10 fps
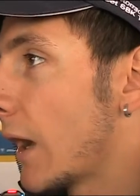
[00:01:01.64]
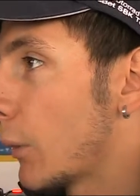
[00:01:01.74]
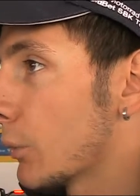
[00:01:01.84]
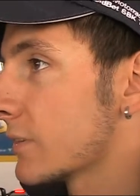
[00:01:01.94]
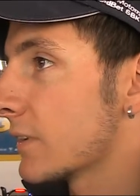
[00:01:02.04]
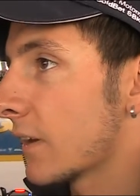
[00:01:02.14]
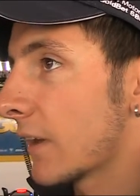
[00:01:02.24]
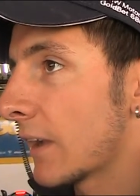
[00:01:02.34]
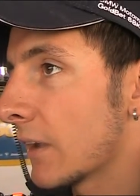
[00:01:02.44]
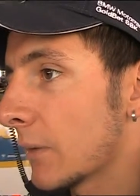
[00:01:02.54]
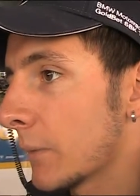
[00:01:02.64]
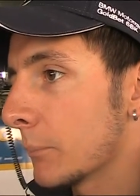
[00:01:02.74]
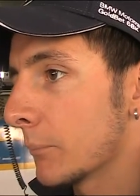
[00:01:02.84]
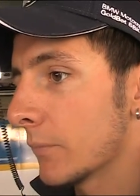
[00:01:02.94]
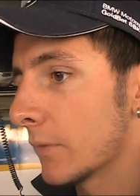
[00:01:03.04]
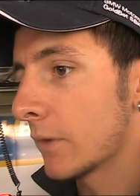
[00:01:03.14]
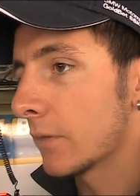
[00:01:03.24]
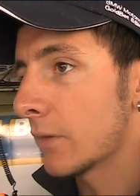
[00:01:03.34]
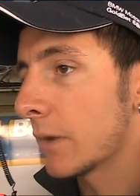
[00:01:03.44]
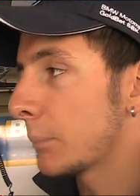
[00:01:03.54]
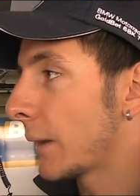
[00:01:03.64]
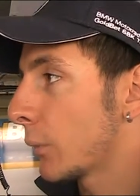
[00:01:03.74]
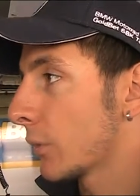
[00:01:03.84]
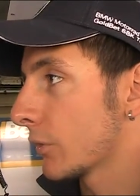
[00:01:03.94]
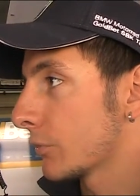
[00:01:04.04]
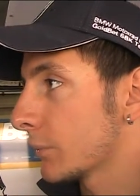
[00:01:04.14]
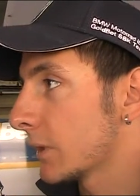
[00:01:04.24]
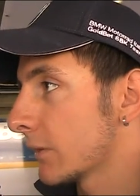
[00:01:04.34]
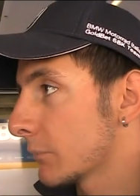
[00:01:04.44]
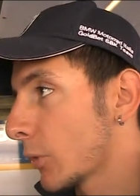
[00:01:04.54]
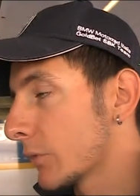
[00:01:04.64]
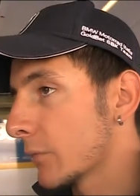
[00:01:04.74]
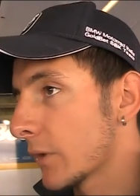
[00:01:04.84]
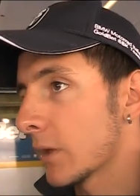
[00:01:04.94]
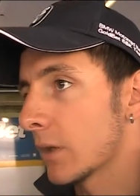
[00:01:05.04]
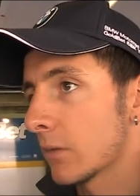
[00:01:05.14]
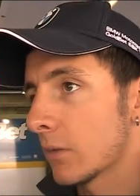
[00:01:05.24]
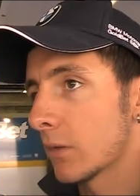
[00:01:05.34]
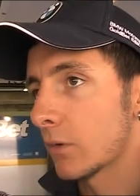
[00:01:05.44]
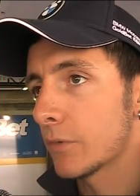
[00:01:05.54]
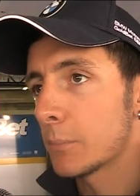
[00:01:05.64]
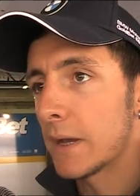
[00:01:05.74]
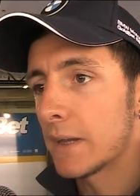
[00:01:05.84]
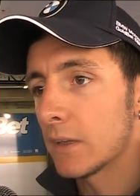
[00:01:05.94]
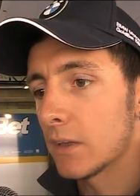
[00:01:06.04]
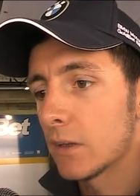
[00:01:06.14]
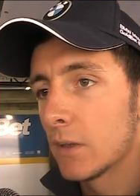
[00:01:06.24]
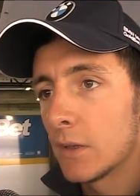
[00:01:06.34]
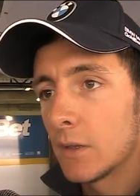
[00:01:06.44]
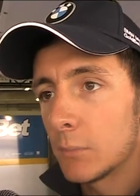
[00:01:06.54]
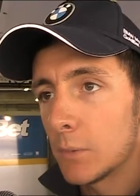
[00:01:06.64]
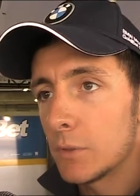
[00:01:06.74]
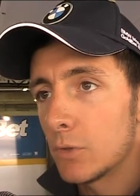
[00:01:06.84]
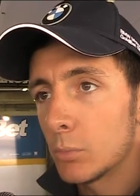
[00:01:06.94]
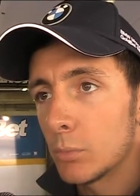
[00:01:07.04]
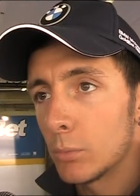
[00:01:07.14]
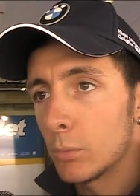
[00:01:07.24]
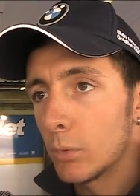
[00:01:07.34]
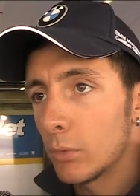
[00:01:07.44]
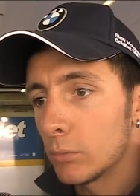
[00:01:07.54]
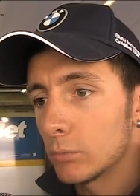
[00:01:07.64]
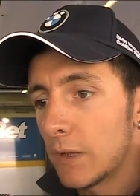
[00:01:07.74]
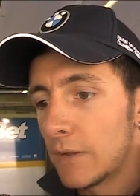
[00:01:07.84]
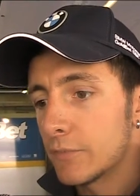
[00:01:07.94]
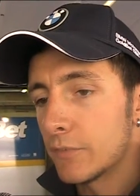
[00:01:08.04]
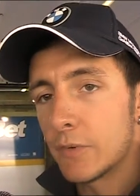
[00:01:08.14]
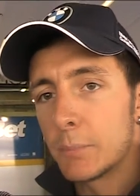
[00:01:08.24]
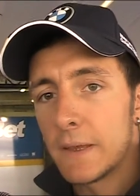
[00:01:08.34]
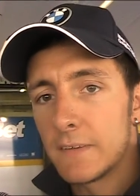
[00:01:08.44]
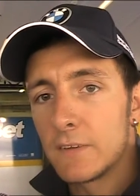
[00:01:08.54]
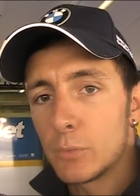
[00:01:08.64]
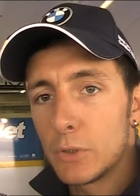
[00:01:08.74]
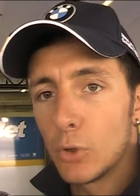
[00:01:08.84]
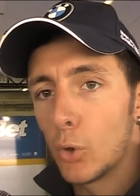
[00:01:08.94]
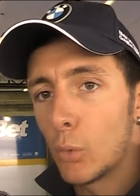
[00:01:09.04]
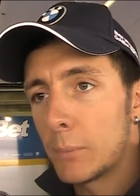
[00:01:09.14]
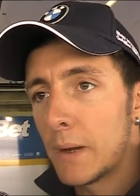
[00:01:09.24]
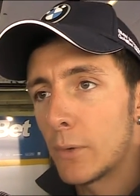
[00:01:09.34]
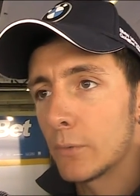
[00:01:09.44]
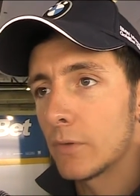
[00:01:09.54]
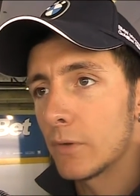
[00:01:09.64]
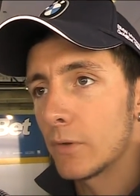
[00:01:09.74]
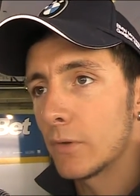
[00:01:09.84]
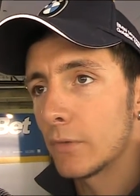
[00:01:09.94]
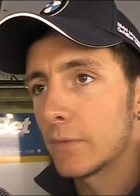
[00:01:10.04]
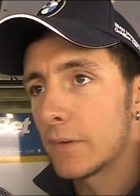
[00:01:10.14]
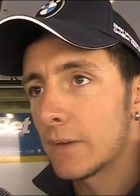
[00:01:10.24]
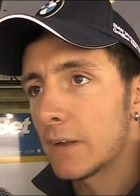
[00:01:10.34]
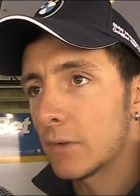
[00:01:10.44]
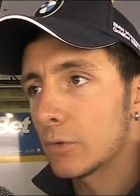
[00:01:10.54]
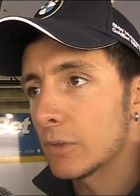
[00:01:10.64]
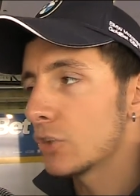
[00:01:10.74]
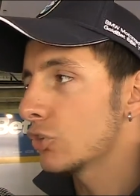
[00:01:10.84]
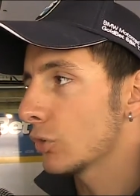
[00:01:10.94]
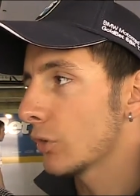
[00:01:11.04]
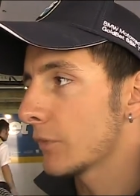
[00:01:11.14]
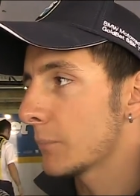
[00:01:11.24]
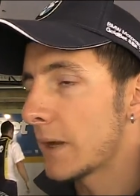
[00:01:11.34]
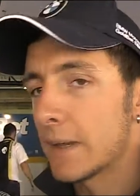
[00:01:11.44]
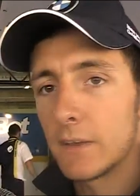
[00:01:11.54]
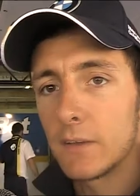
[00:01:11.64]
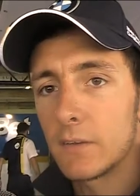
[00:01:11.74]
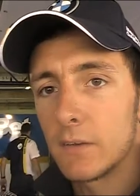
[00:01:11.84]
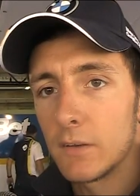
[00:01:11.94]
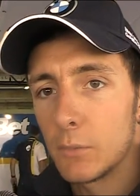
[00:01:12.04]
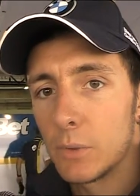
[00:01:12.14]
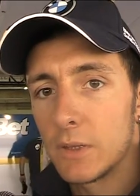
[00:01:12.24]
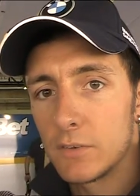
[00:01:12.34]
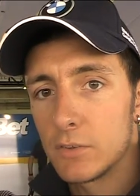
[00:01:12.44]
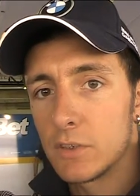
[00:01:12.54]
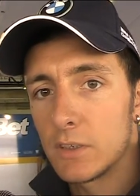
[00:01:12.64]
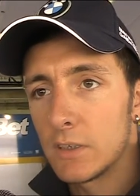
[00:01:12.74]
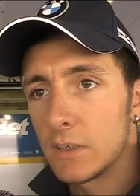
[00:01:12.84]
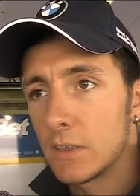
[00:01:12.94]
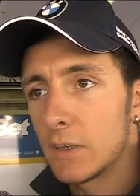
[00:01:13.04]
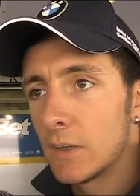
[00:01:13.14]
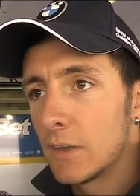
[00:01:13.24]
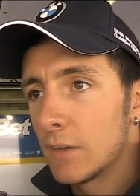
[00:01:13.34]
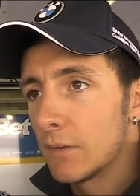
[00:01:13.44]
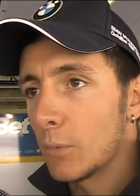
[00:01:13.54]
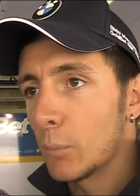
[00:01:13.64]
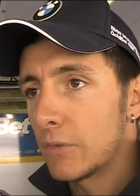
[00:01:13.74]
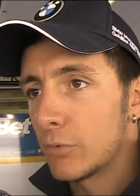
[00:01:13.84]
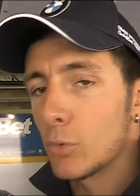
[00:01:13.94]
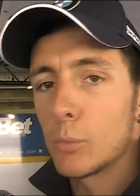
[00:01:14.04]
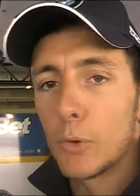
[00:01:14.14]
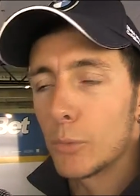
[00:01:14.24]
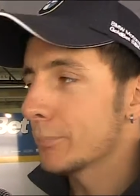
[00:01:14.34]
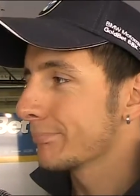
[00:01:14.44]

how is the real uh, the, the, real power of me and of the and uh, of the bike. Uh, maybe tomorrow after free paddocks we know about uh, the real condition of the bike and uh, we can see the way for tomorrow.